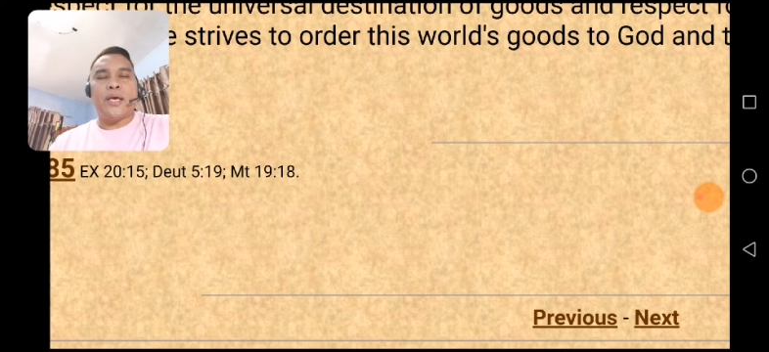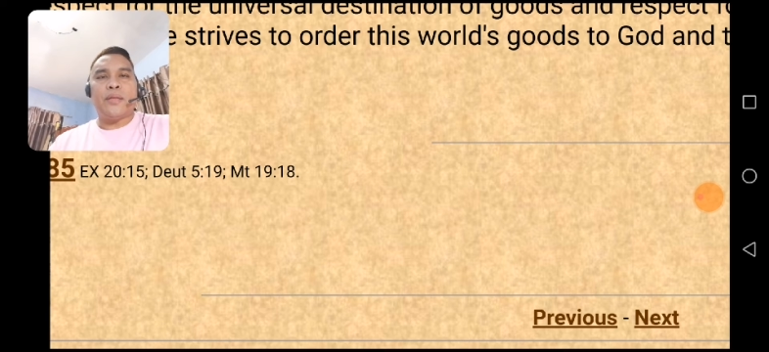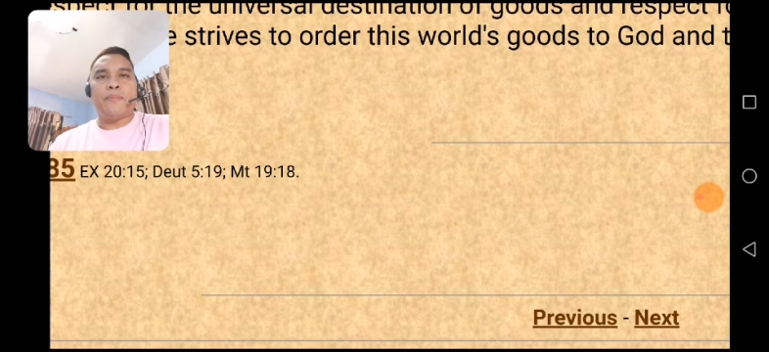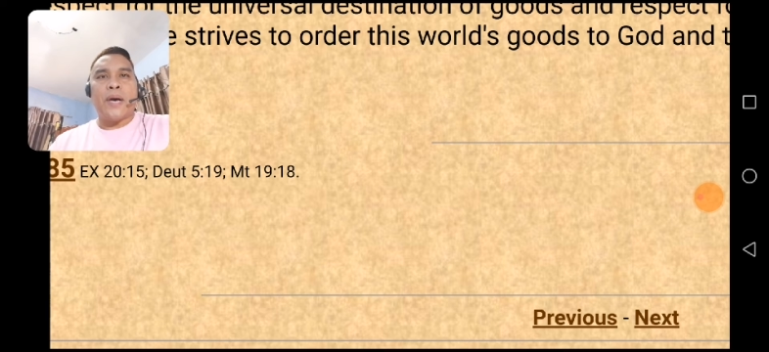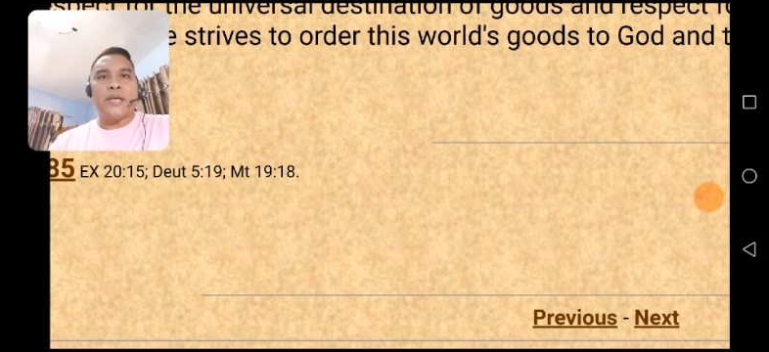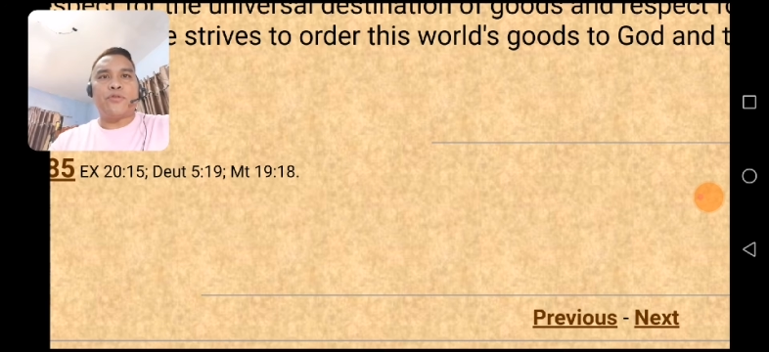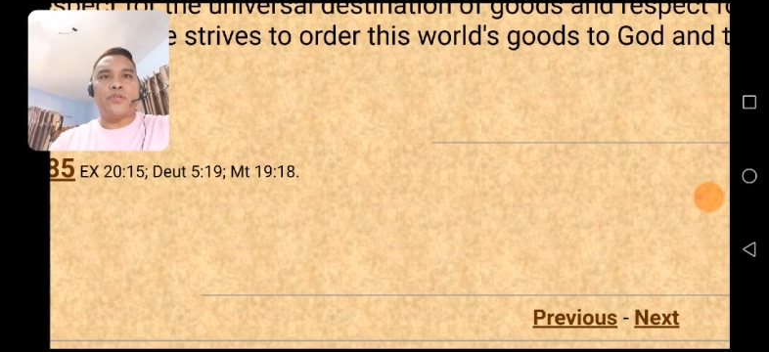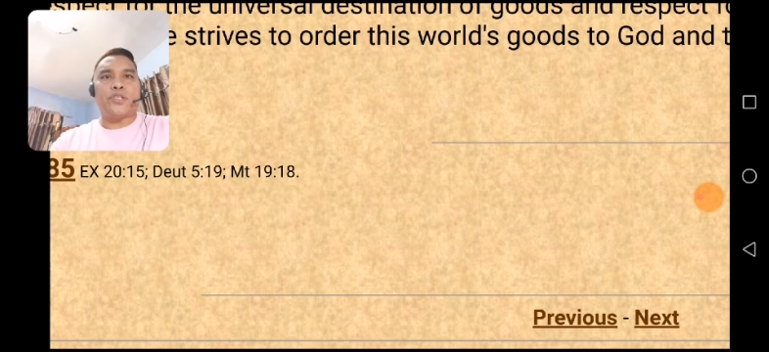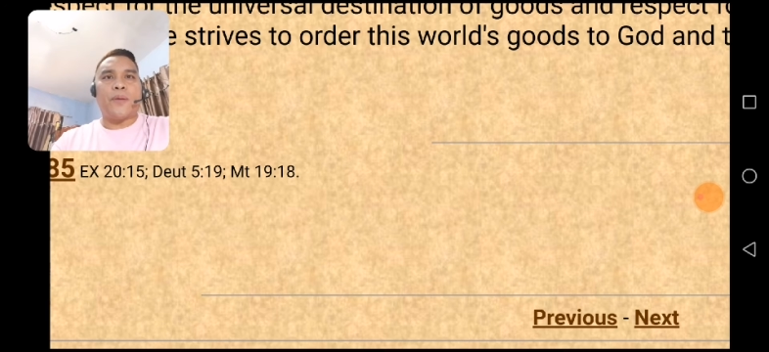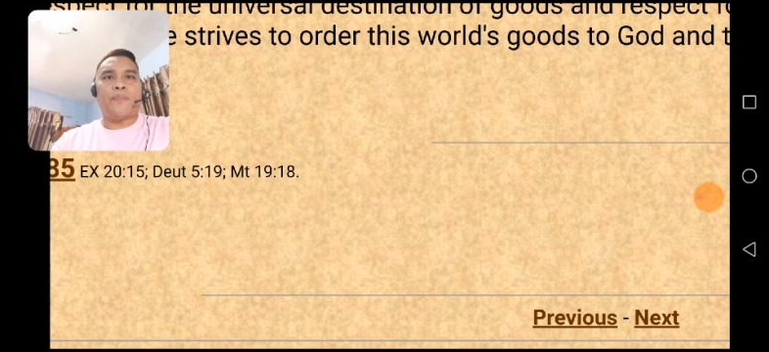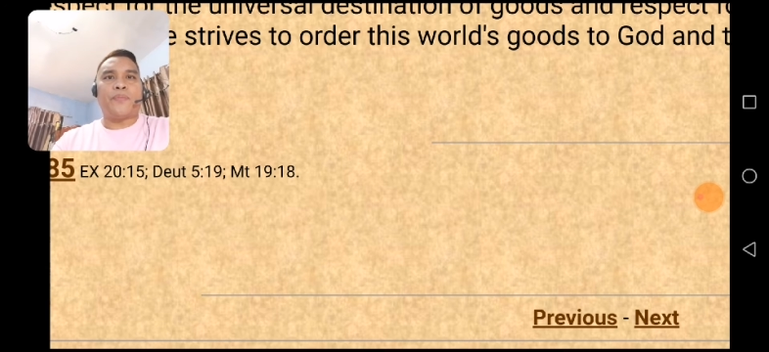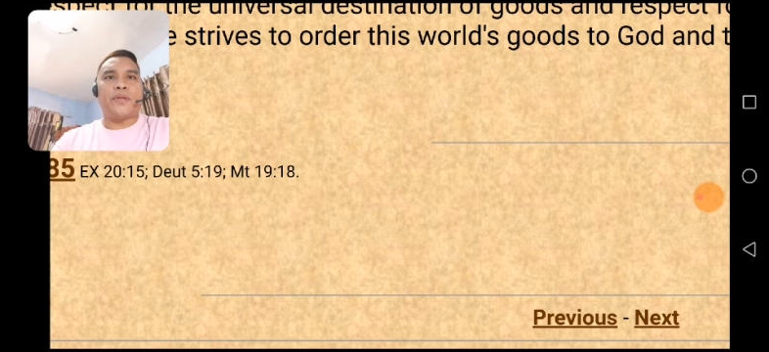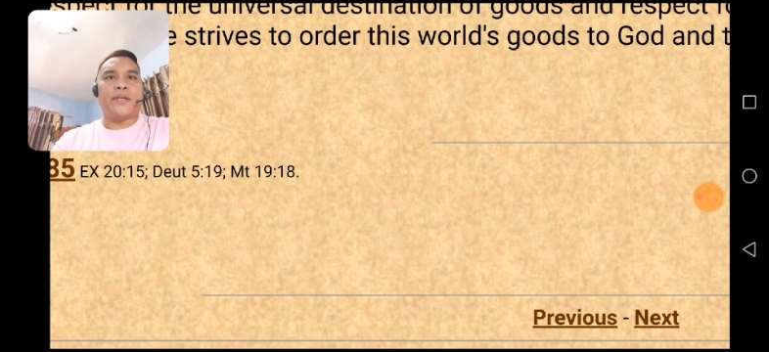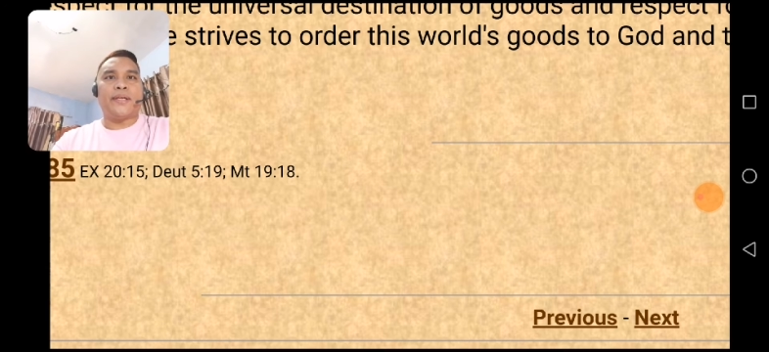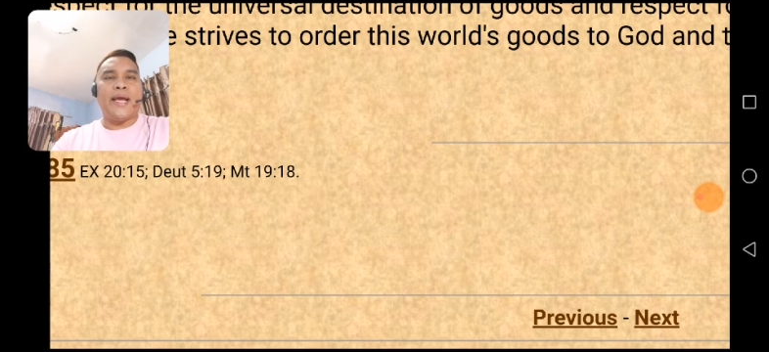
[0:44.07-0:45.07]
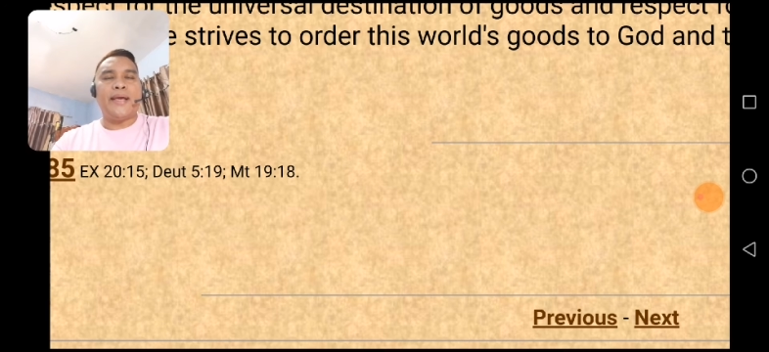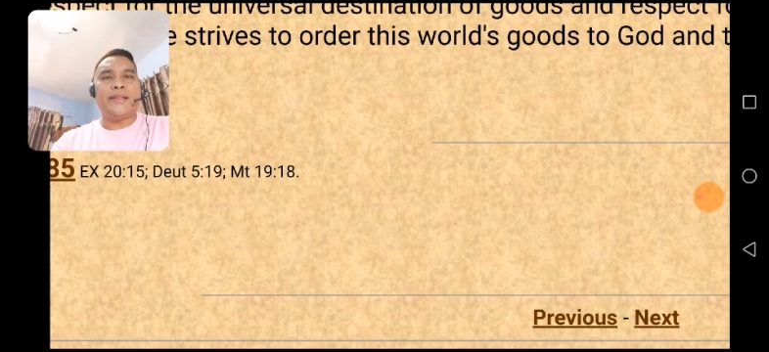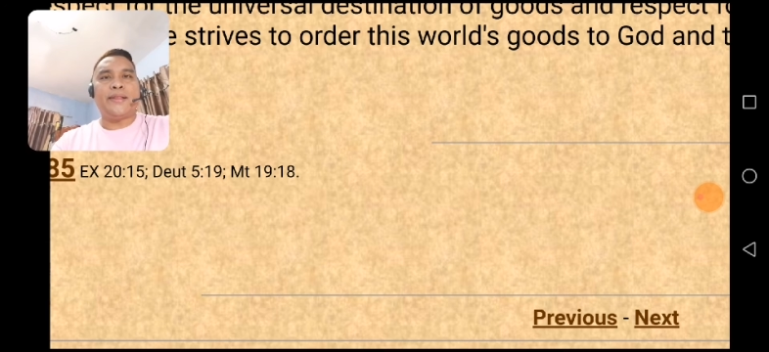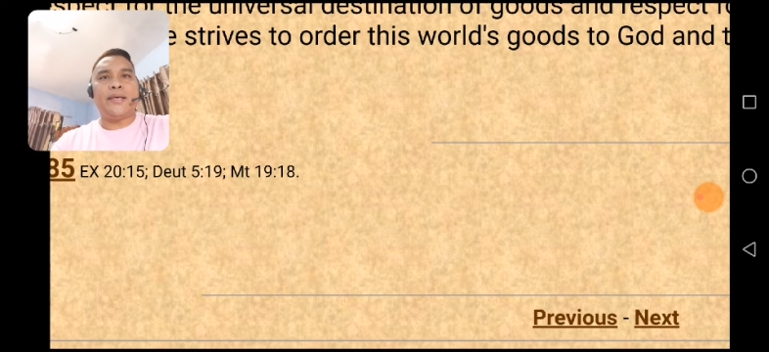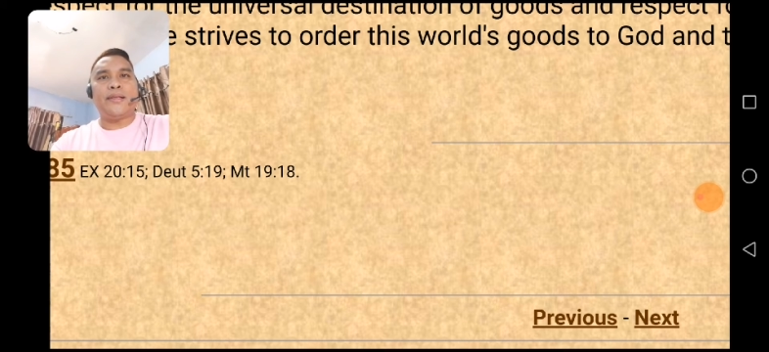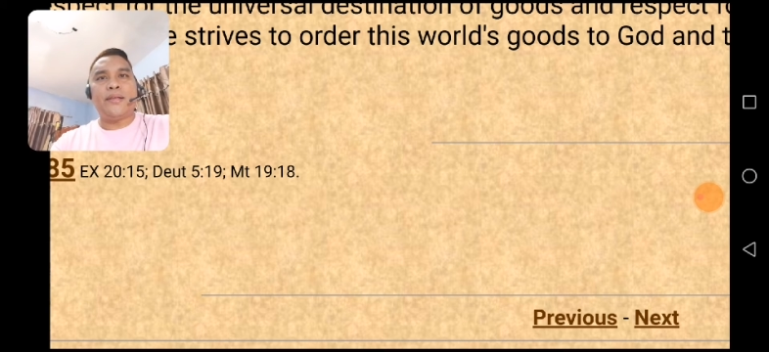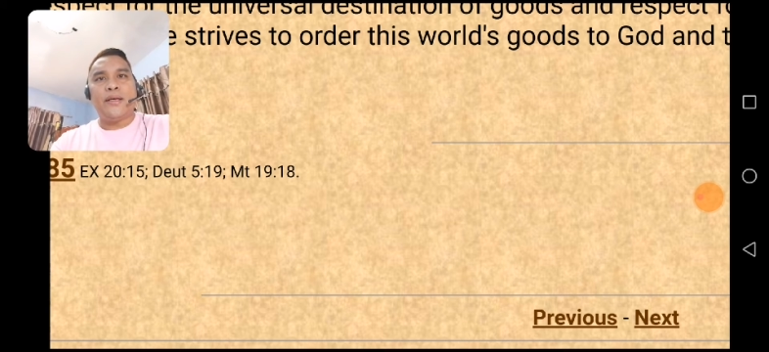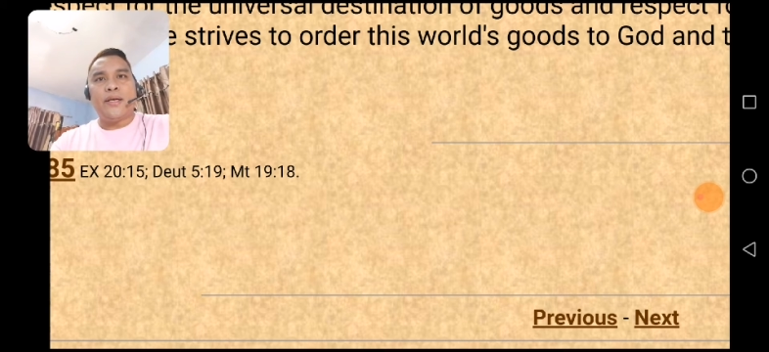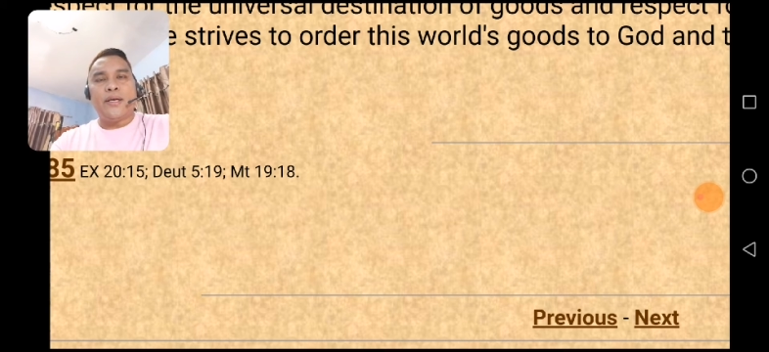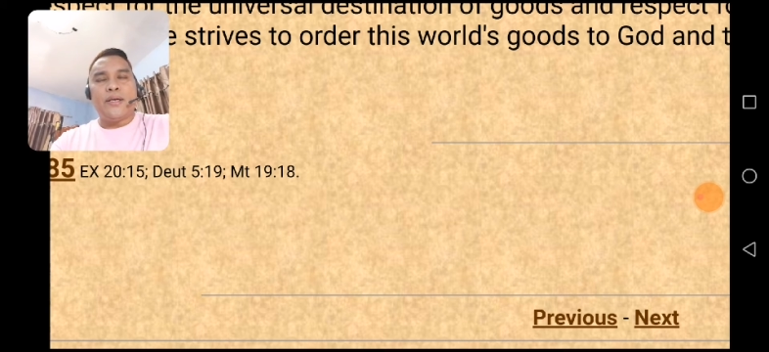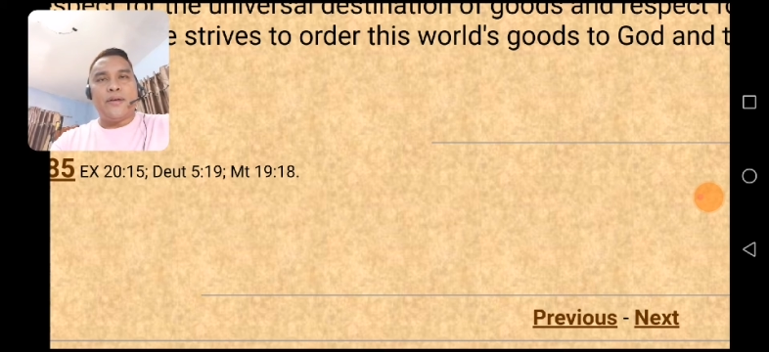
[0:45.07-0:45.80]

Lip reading: and Matthew chapter 19